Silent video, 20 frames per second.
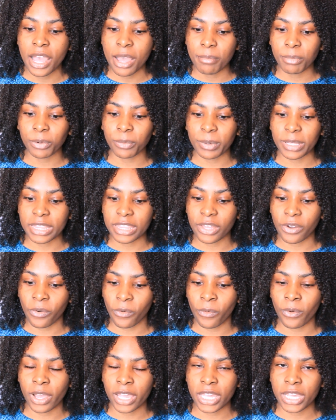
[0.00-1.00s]
But with the
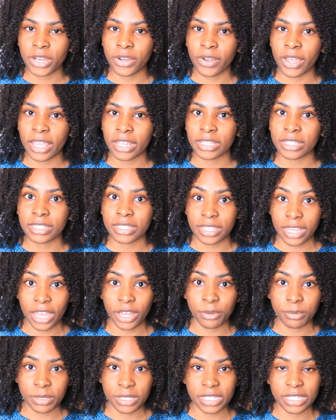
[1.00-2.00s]
oil, it
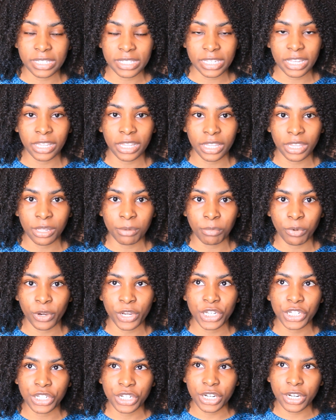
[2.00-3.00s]
helps to seal in the
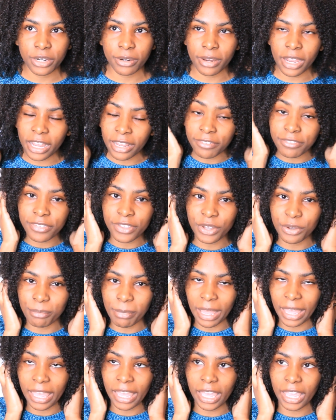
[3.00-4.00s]
moisture. I feel
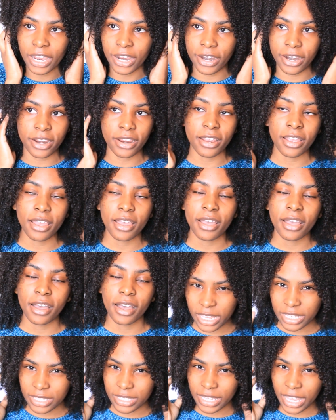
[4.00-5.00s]
my hair,
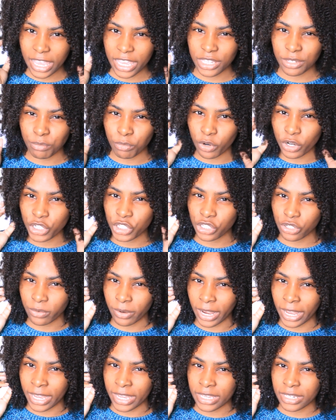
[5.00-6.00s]
it stays
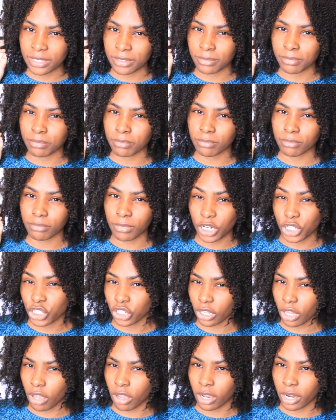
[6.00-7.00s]
moisturized much
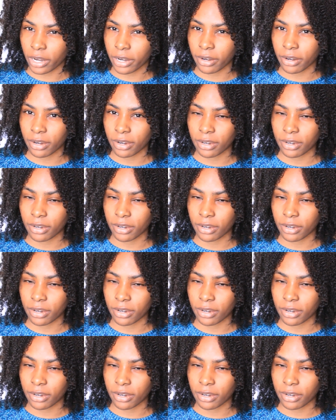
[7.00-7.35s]
longer.